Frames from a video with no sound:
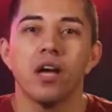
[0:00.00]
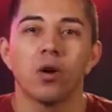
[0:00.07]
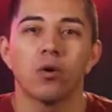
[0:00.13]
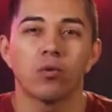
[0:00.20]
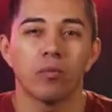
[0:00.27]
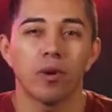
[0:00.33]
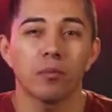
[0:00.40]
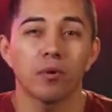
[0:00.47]

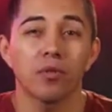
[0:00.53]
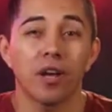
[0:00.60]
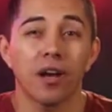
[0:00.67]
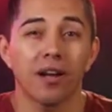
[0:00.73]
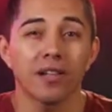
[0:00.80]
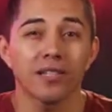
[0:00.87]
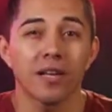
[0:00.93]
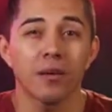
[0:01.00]
Remember the
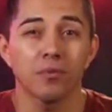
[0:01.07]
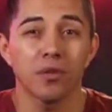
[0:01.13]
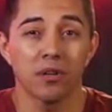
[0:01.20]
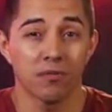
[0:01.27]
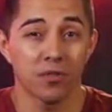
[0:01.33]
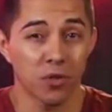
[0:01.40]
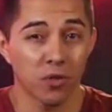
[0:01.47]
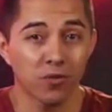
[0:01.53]
concept
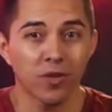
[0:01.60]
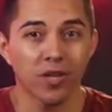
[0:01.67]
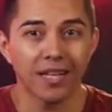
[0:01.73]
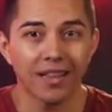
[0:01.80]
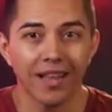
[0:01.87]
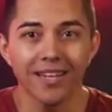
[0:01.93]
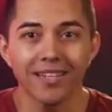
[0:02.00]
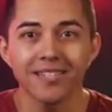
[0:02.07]
of server and
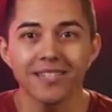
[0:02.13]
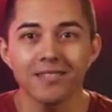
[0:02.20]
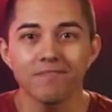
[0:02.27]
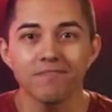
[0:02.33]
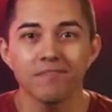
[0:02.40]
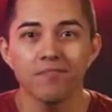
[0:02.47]
clients?